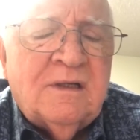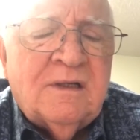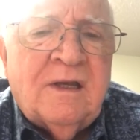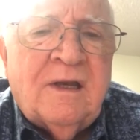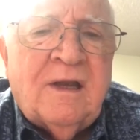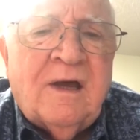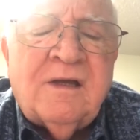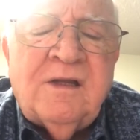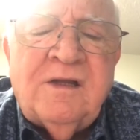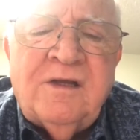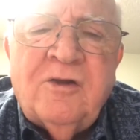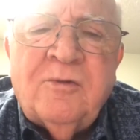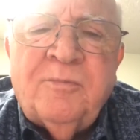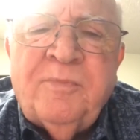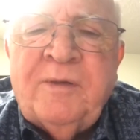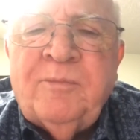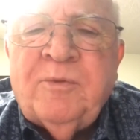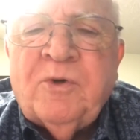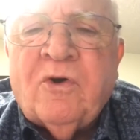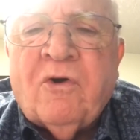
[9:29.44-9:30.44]
and I could hear
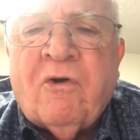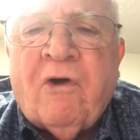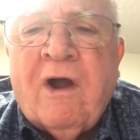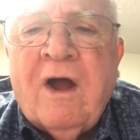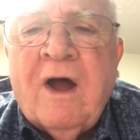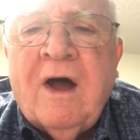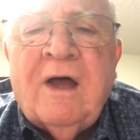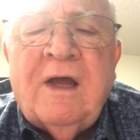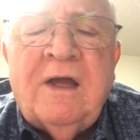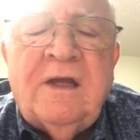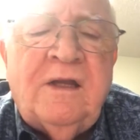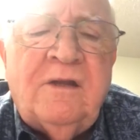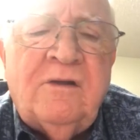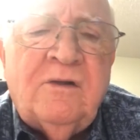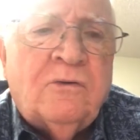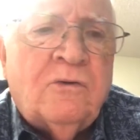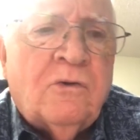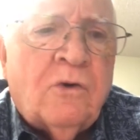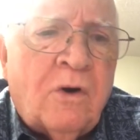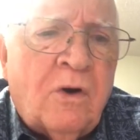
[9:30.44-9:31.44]
people crying
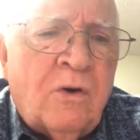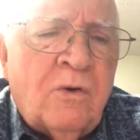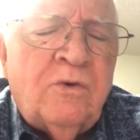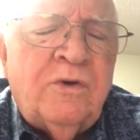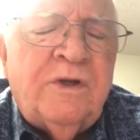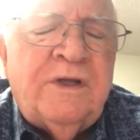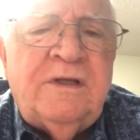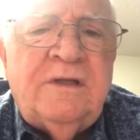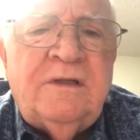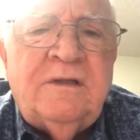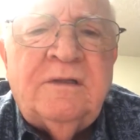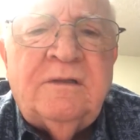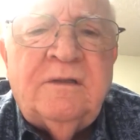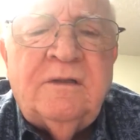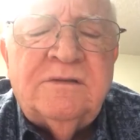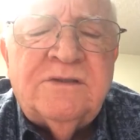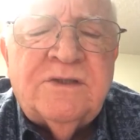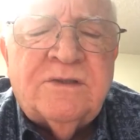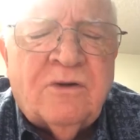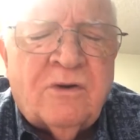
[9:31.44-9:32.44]
and groaning and
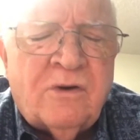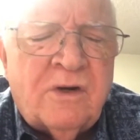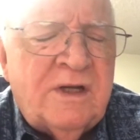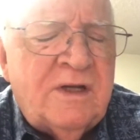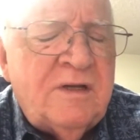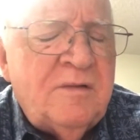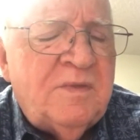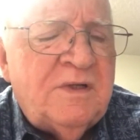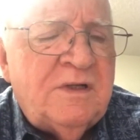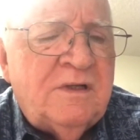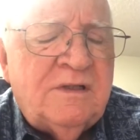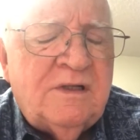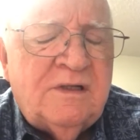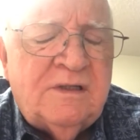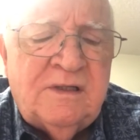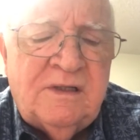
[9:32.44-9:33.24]
screaming.